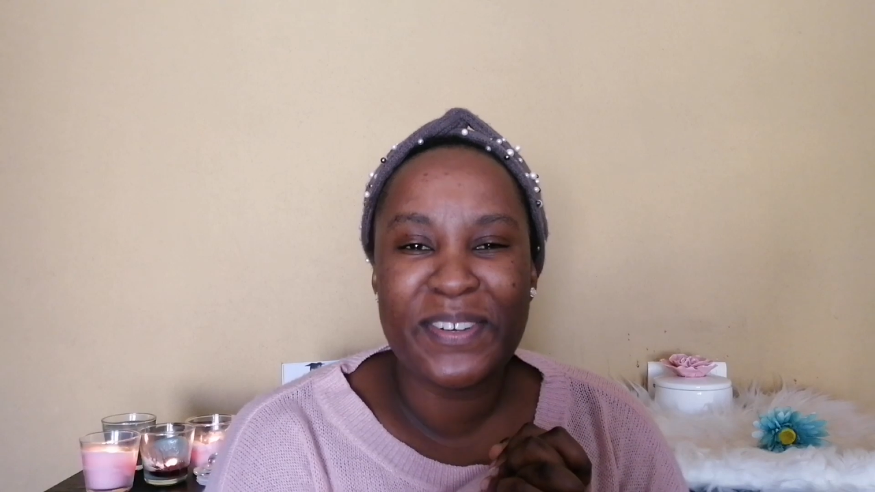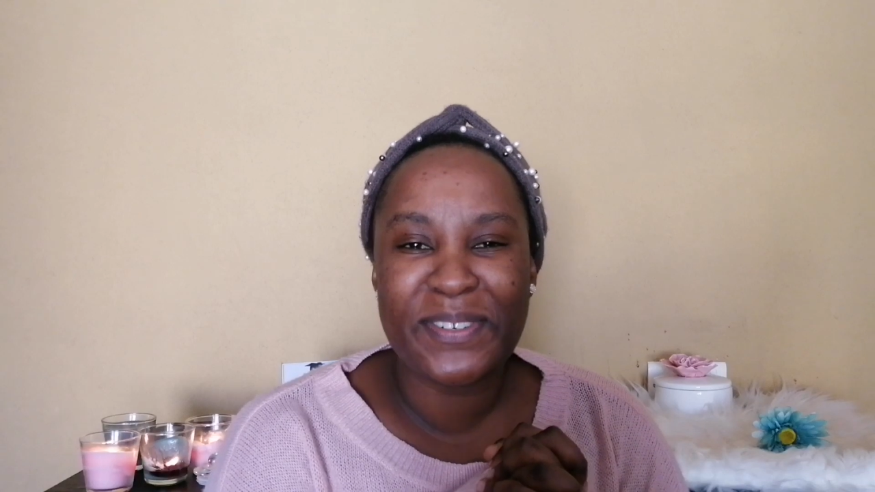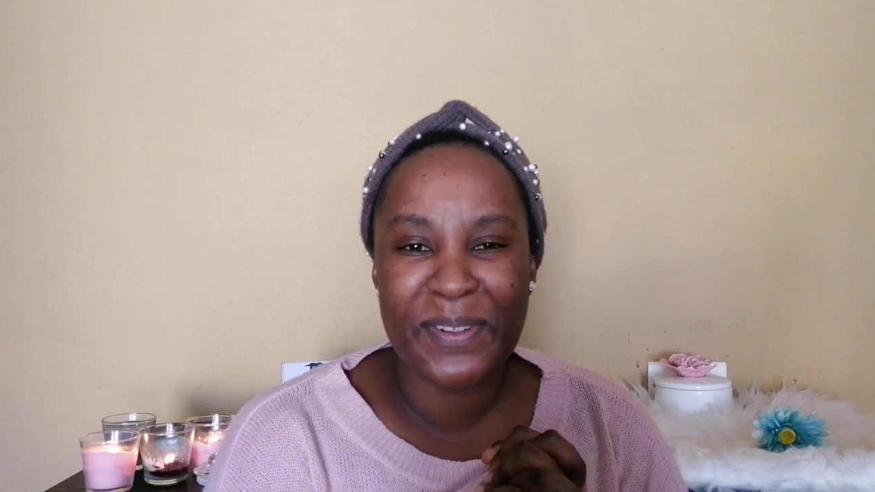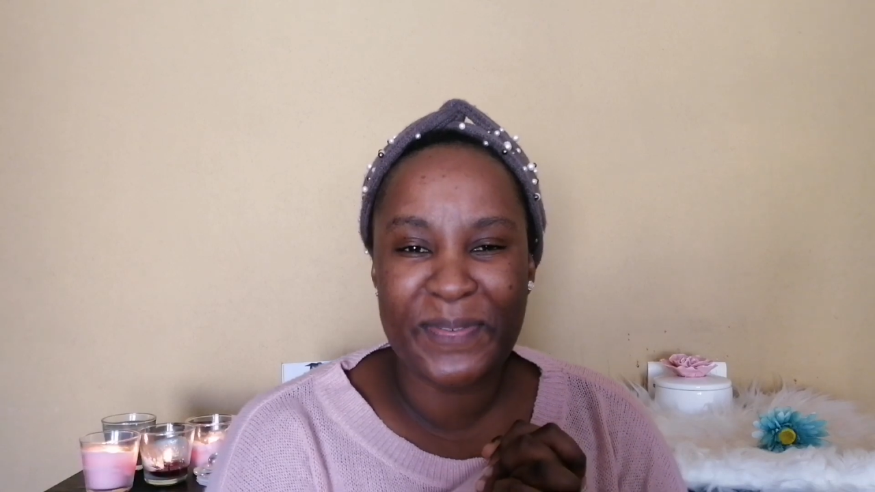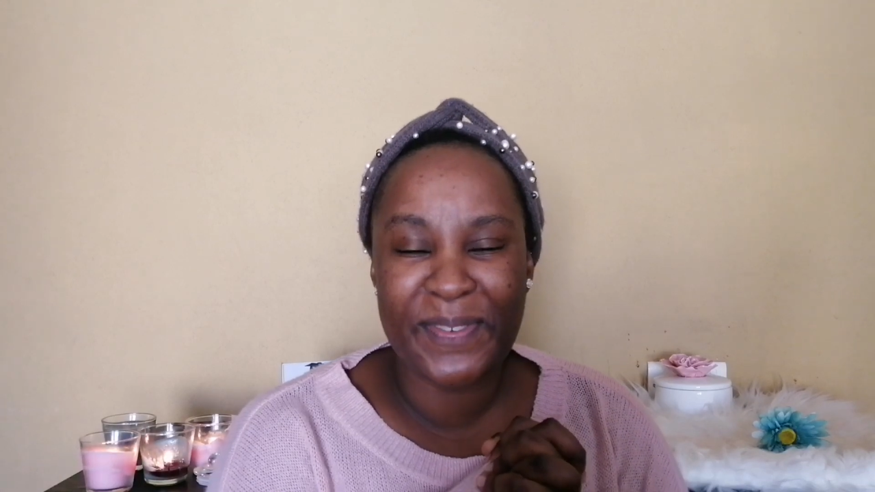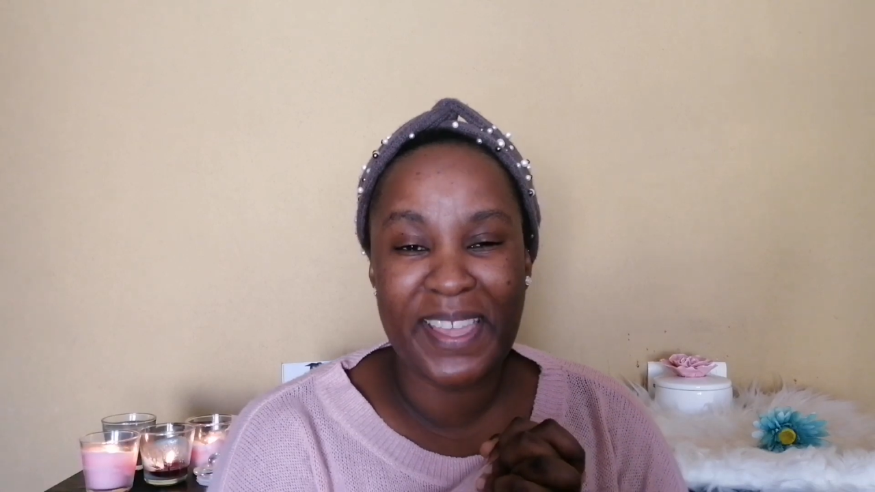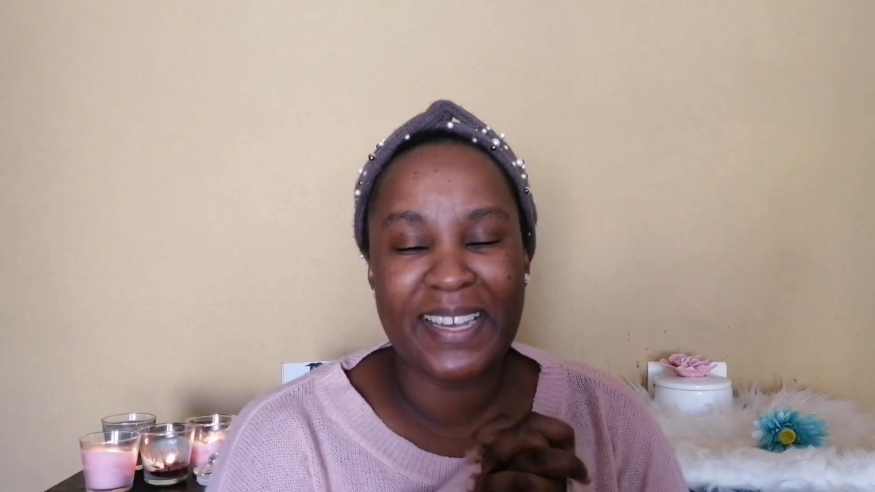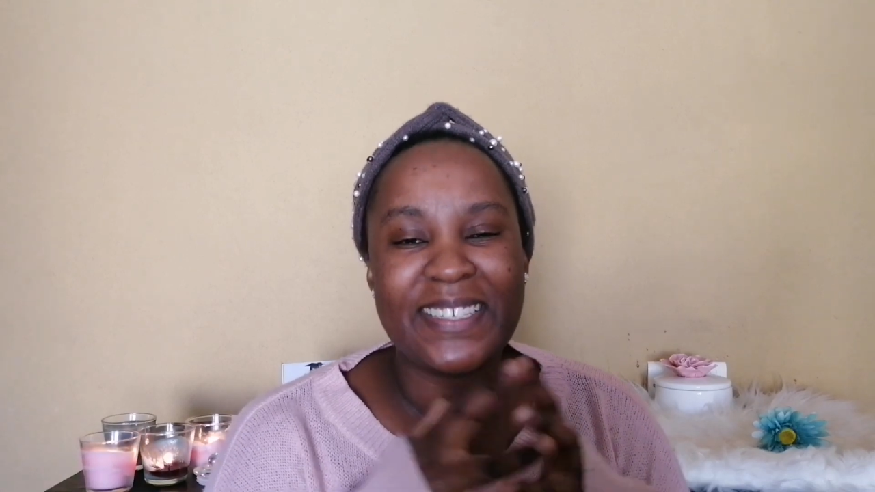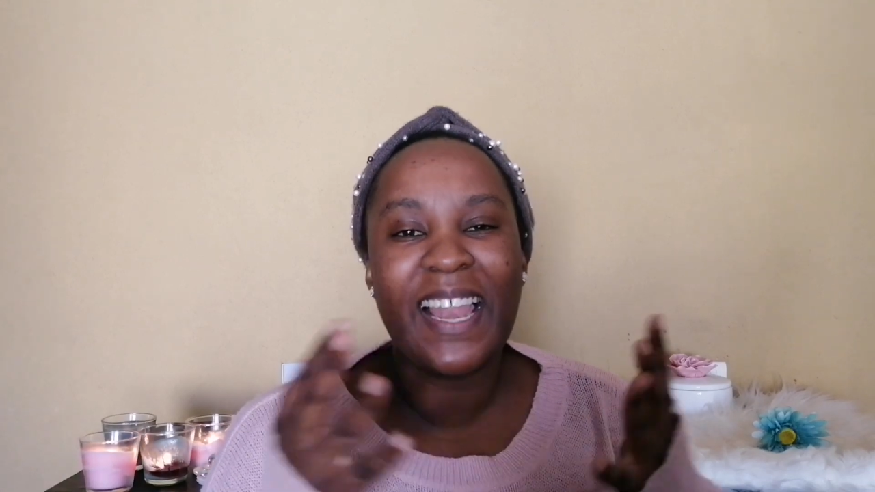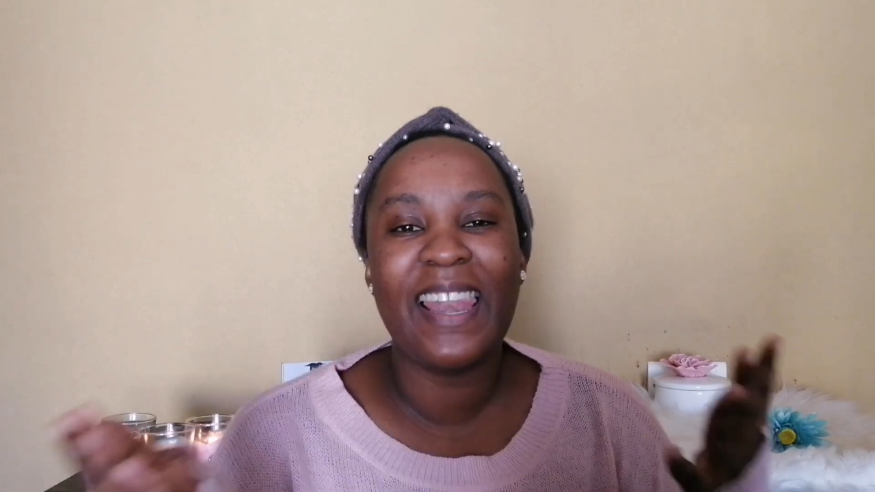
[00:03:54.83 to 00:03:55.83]
Don't
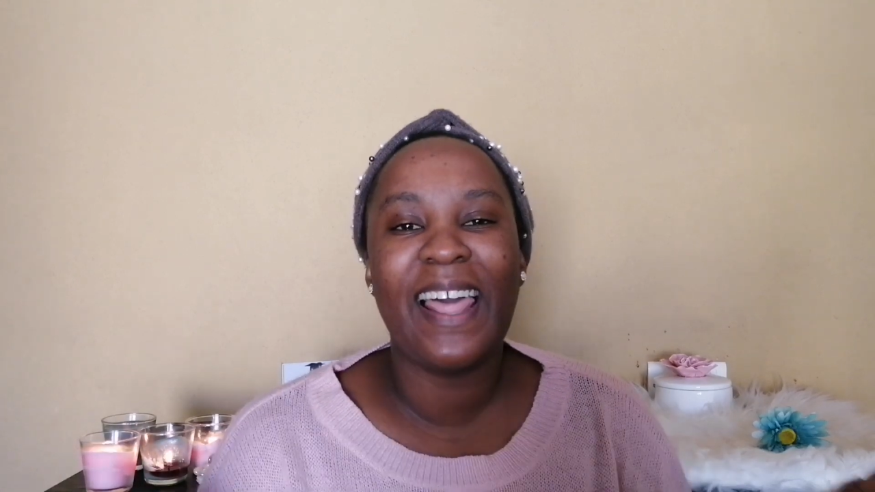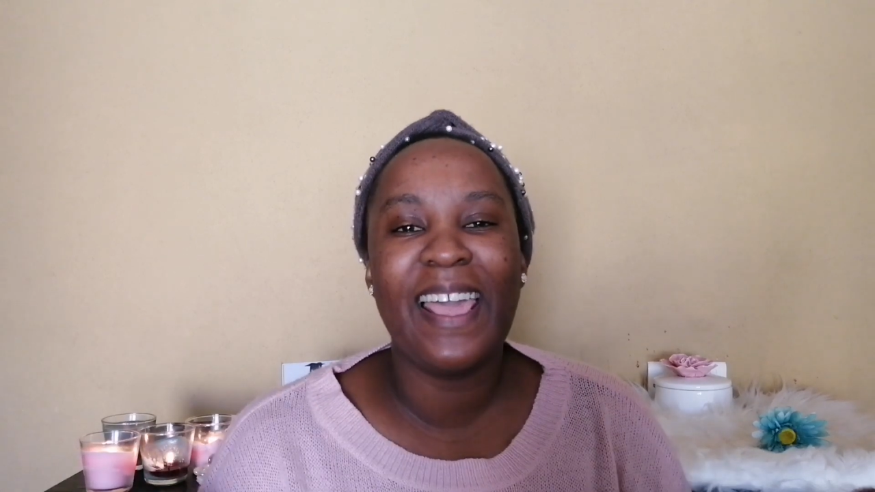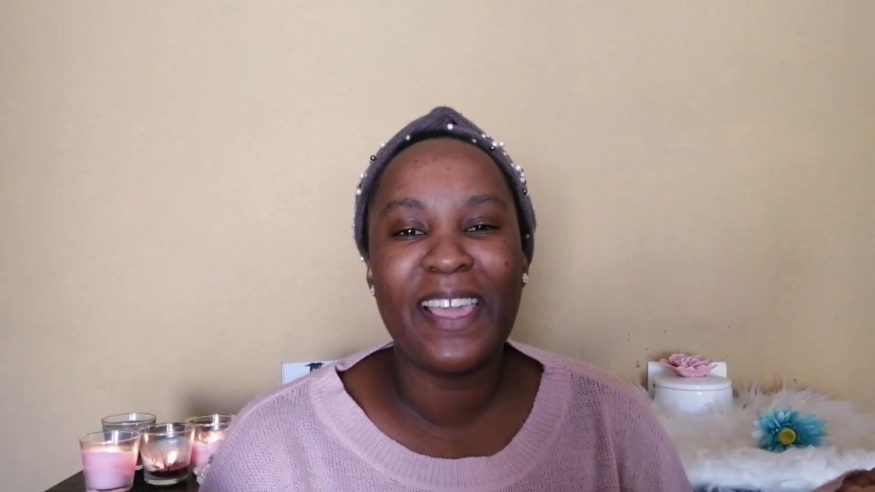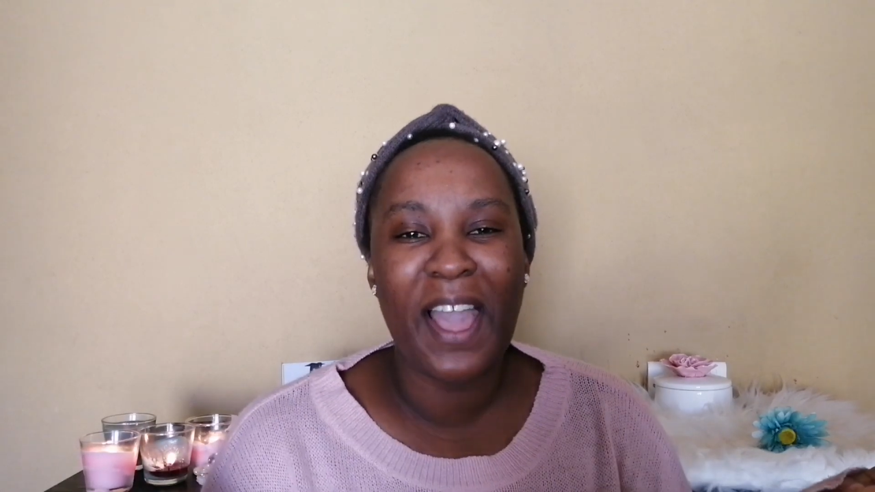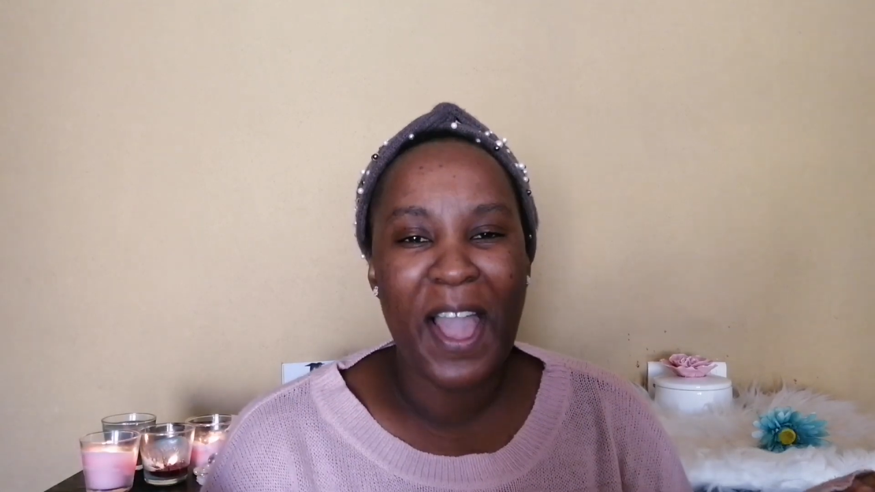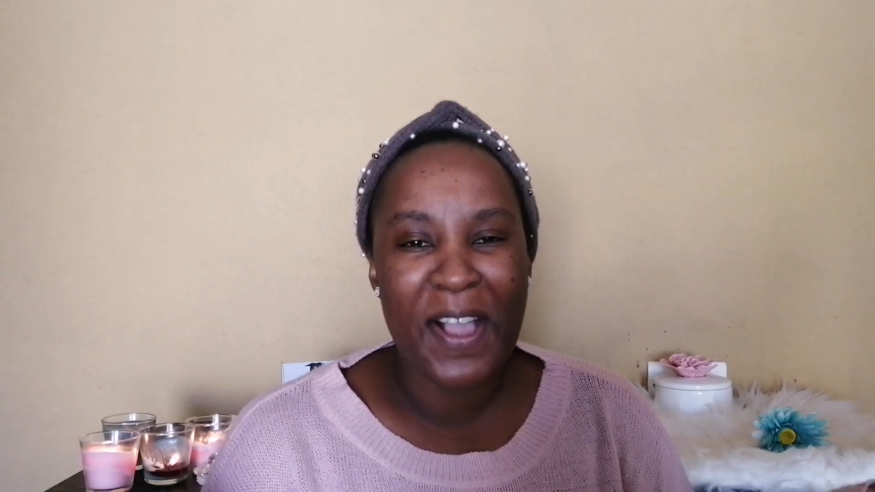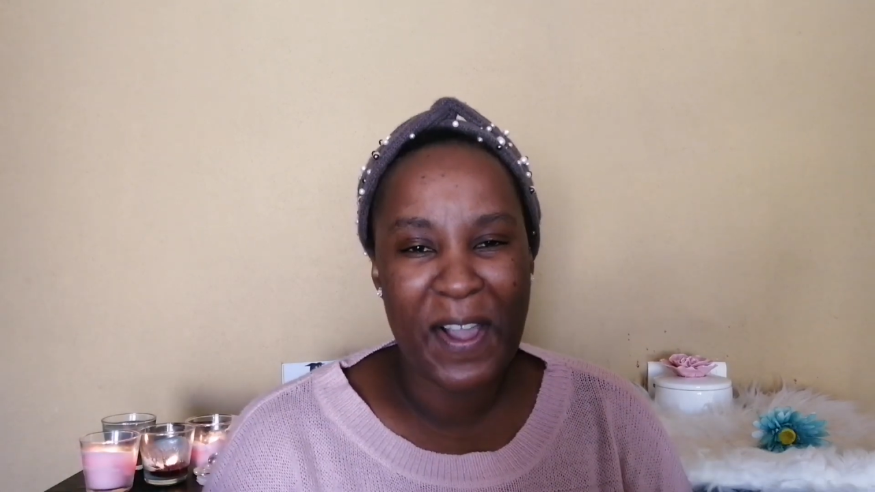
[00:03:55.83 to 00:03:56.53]
forget to like,